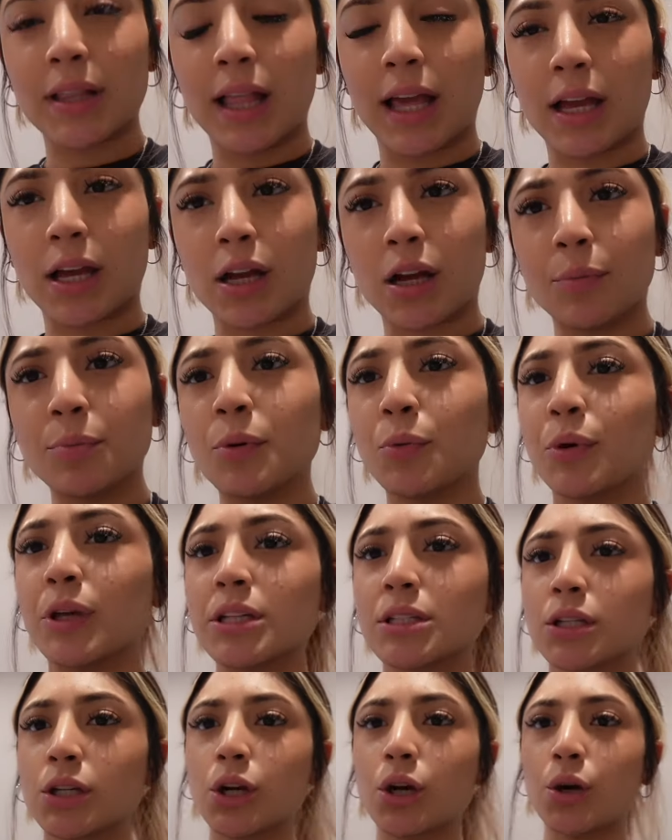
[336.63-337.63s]
Like a couple
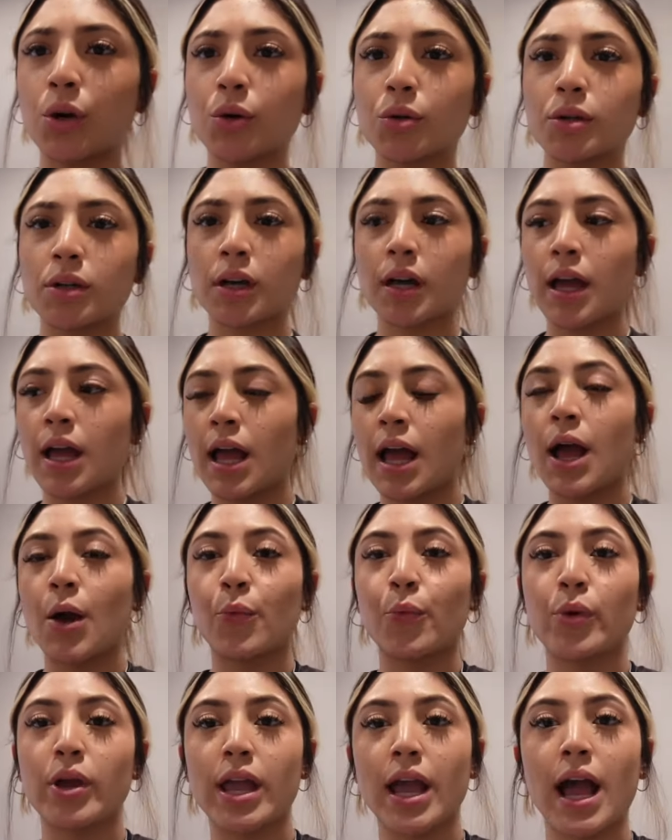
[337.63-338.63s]
weeks ago,
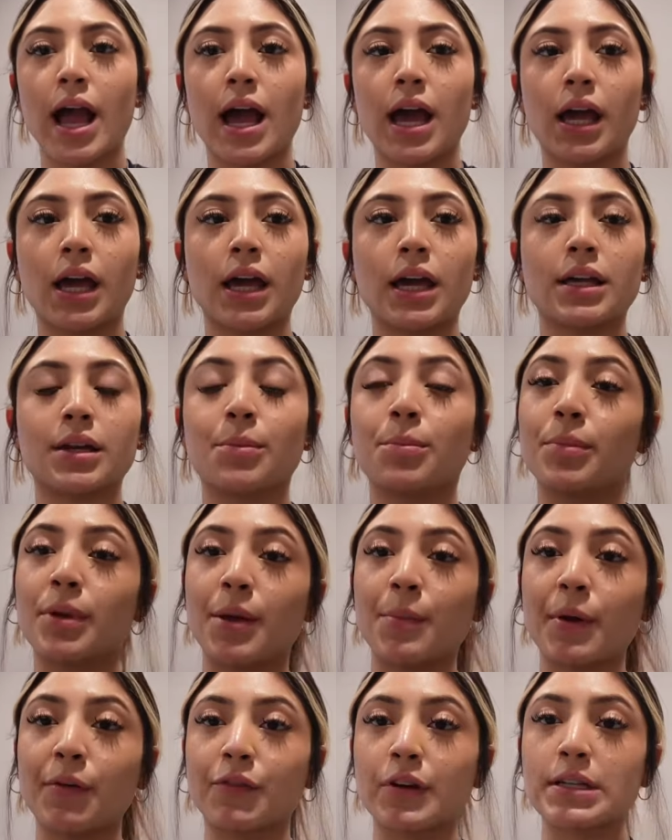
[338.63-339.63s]
we had, me and
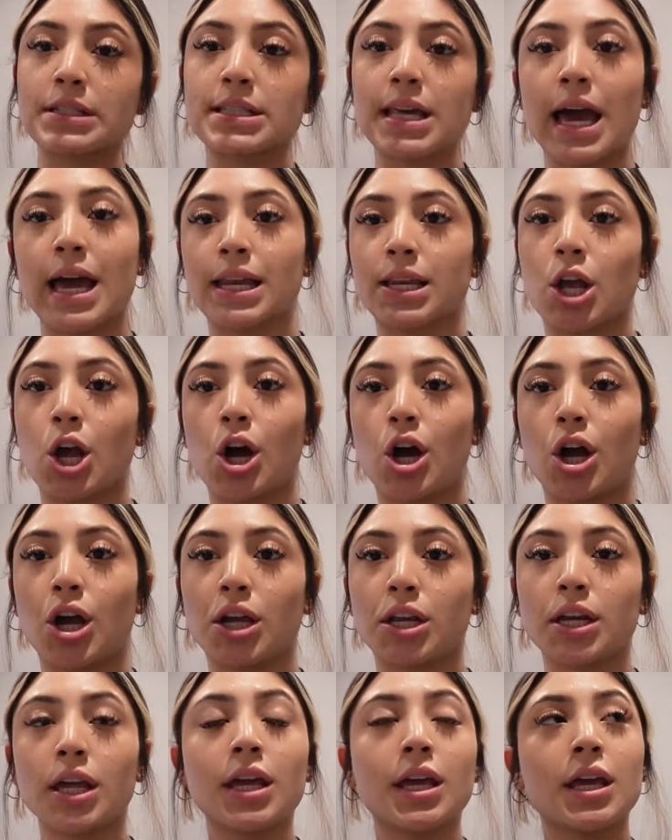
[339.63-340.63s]
my friends had
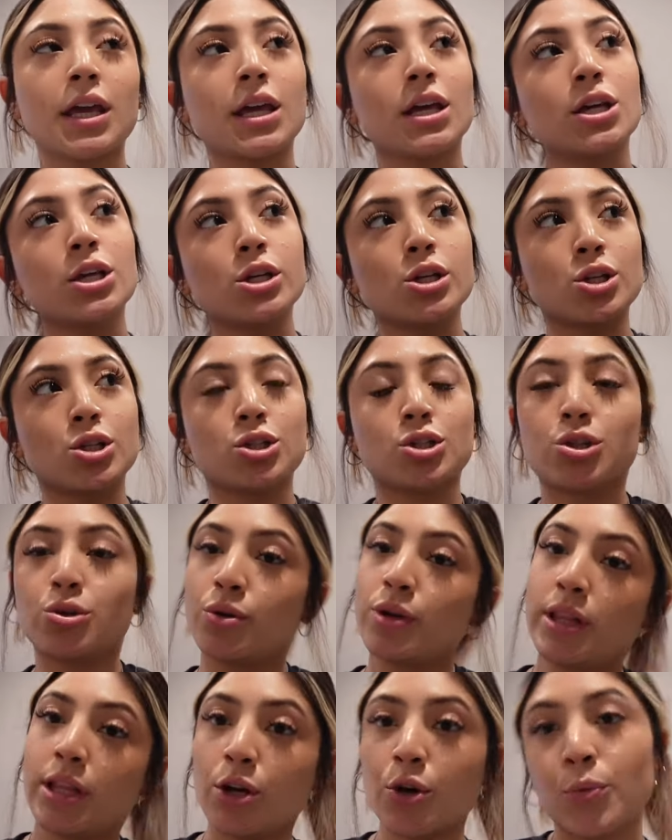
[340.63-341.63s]
gone to a
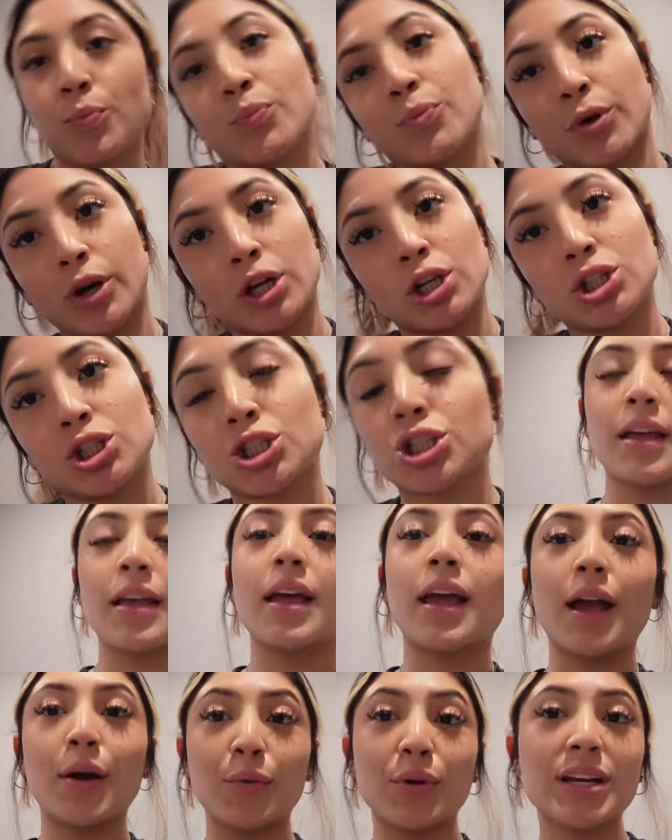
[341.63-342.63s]
little brunch,
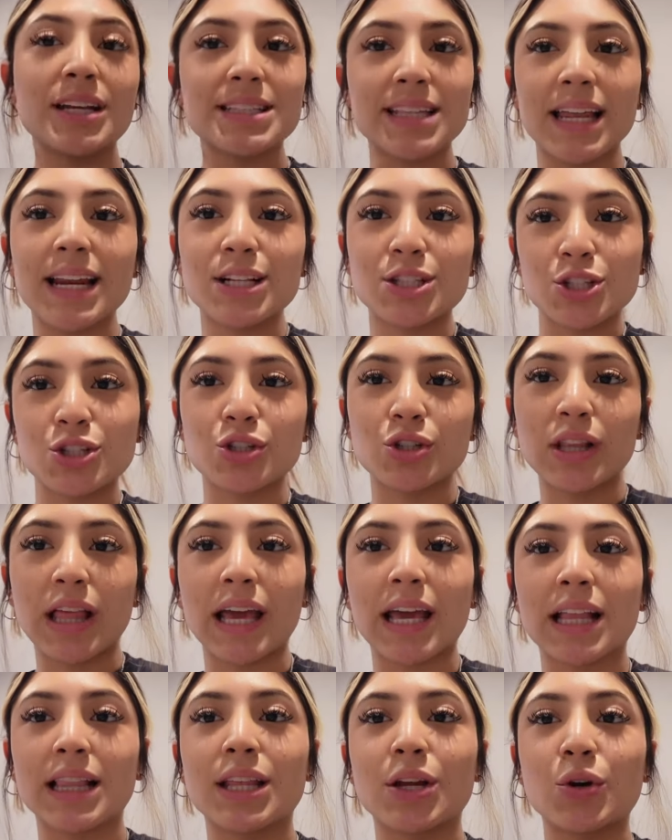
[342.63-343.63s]
and we decided to do
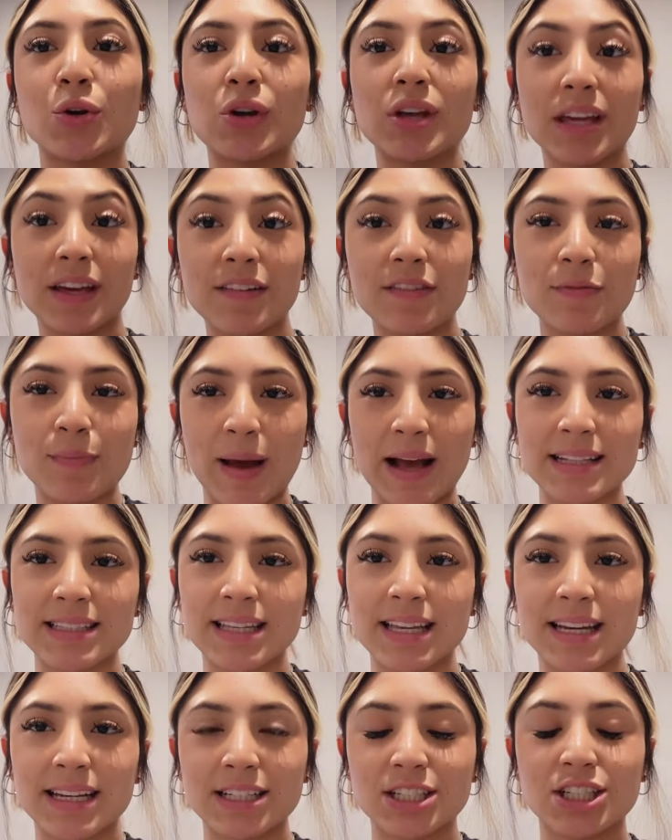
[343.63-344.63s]
like a little gift
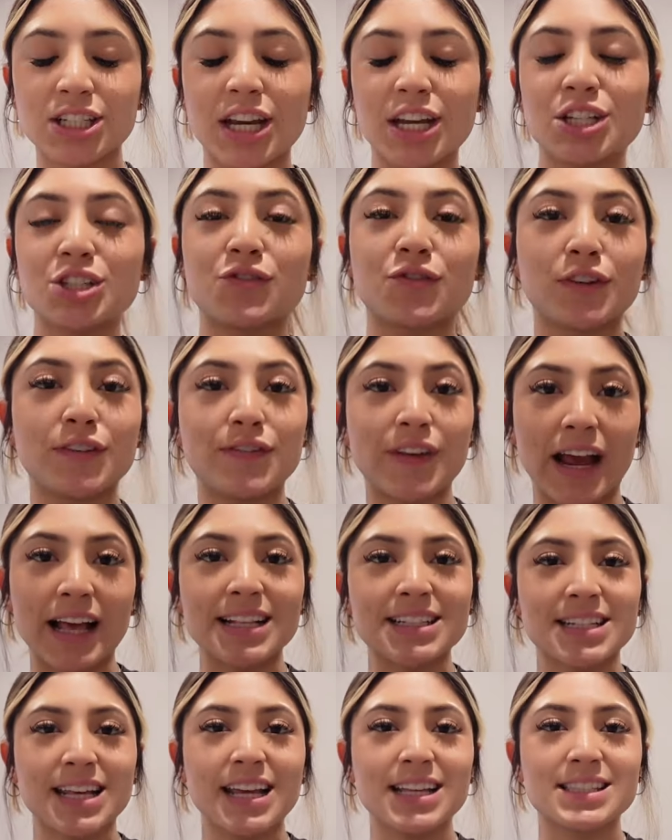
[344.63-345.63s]
basket exchange for
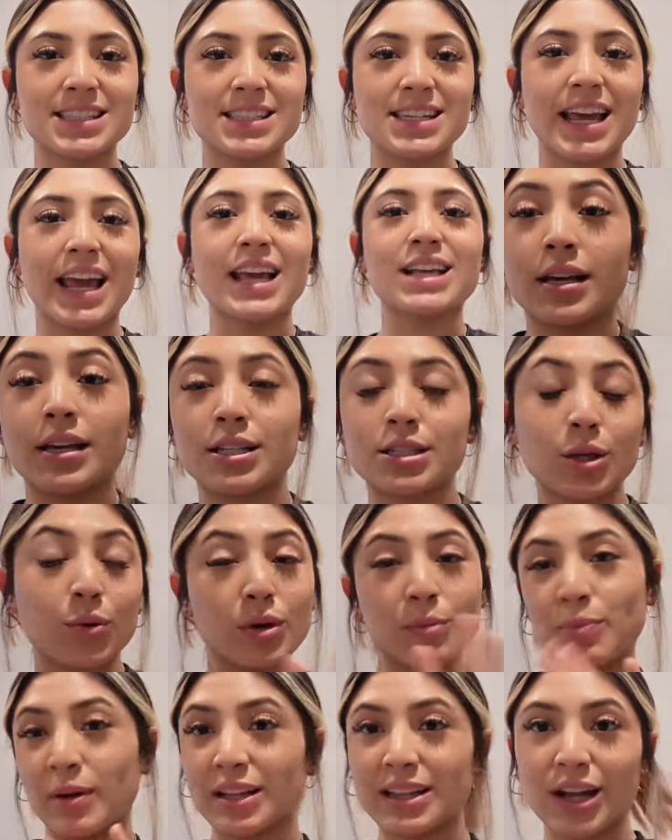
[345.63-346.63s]
Valentine's Day. So we
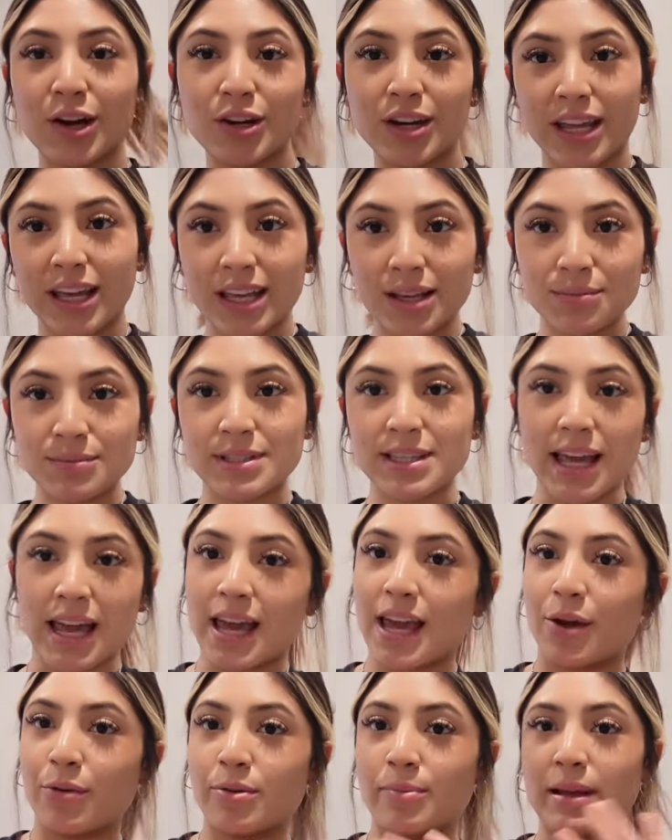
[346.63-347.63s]
picked our names
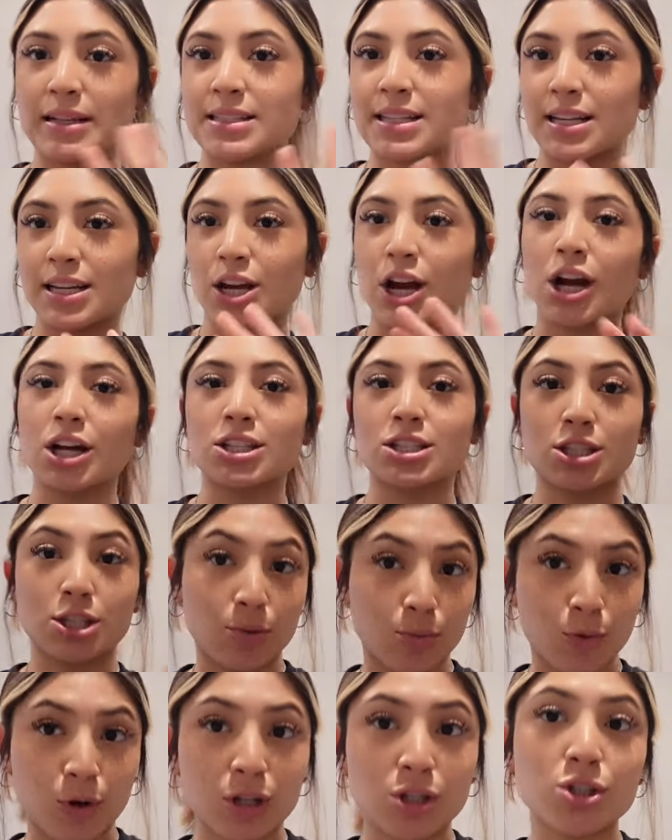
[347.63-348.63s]
and we basically got
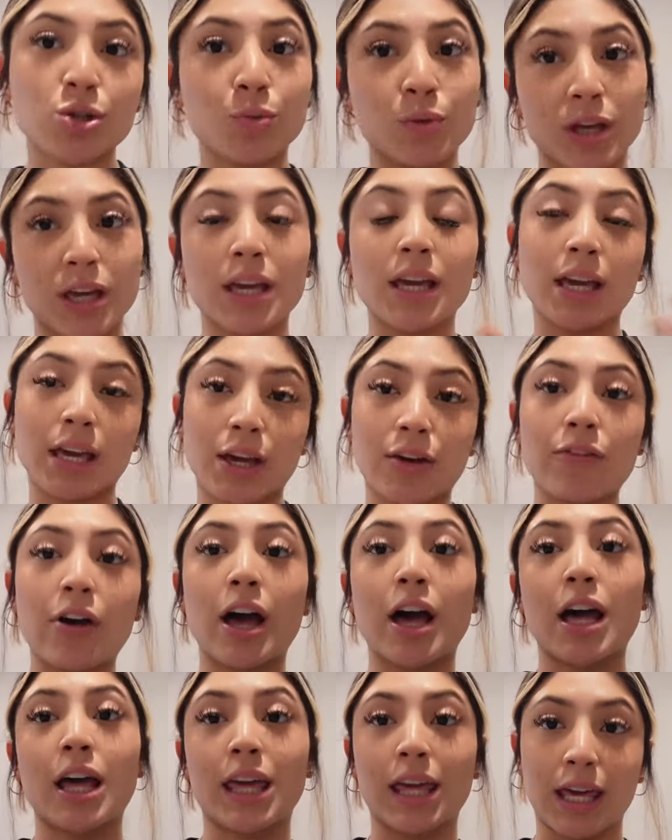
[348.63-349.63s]
someone so we can give
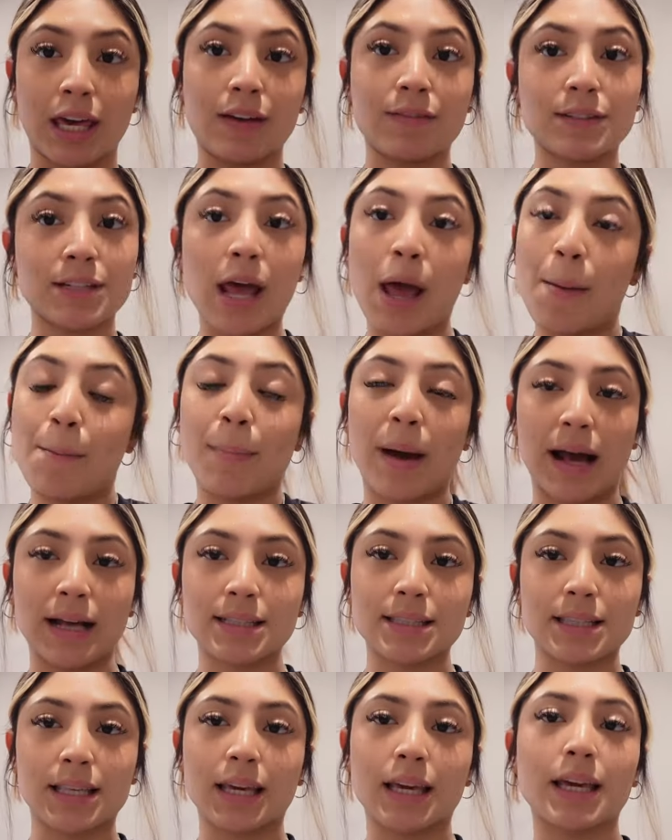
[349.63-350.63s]
a gift
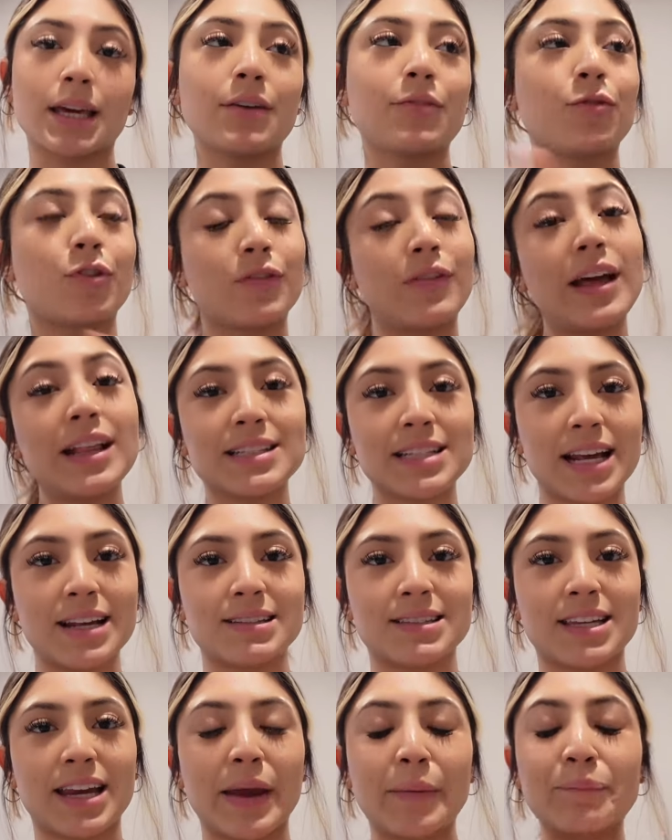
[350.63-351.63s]
basket for
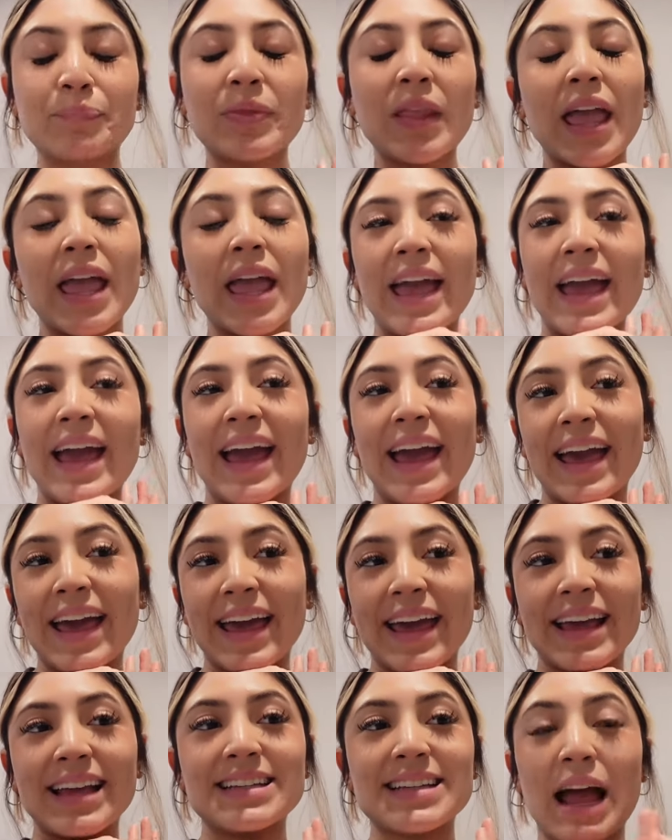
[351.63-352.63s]
Valentine's Day.
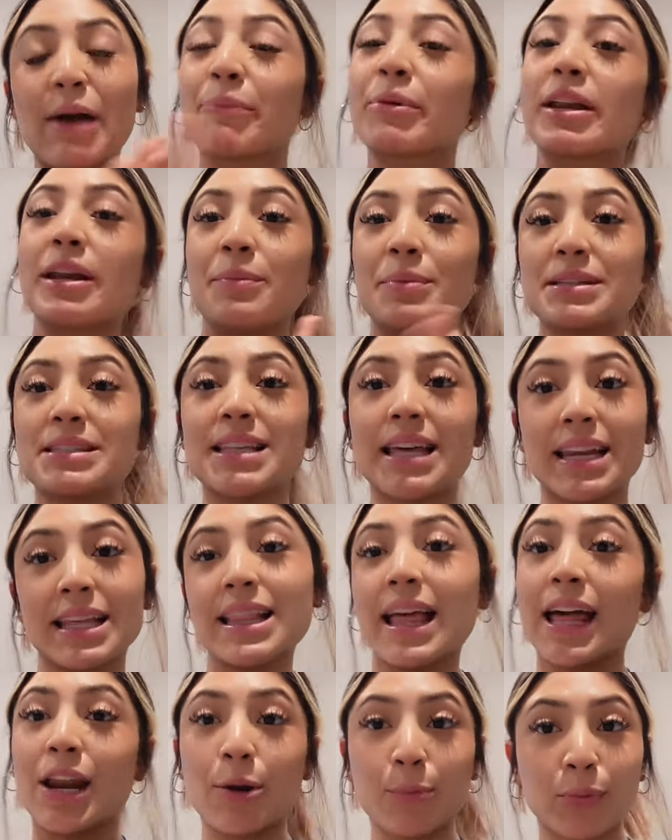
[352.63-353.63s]
And I'm gonna be setting
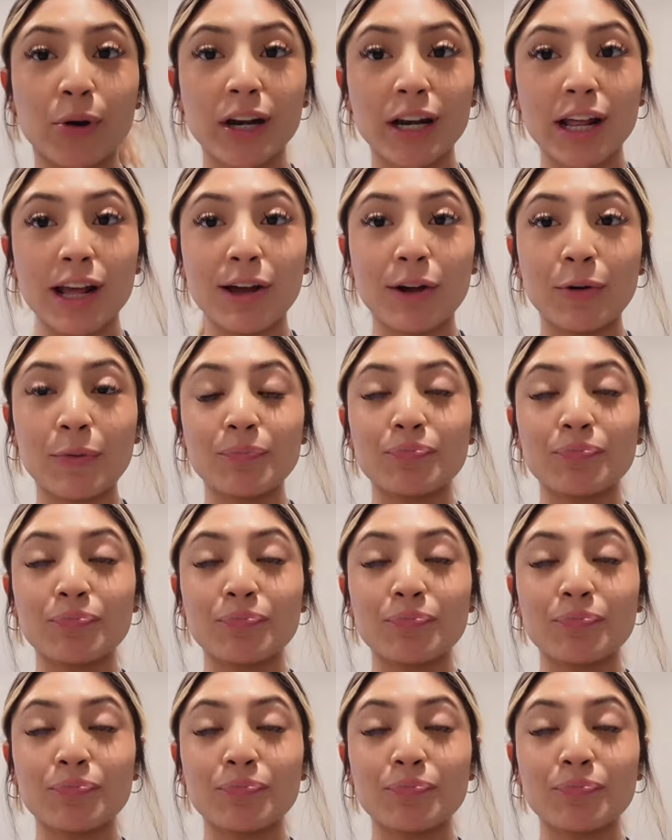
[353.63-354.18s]
that up right now.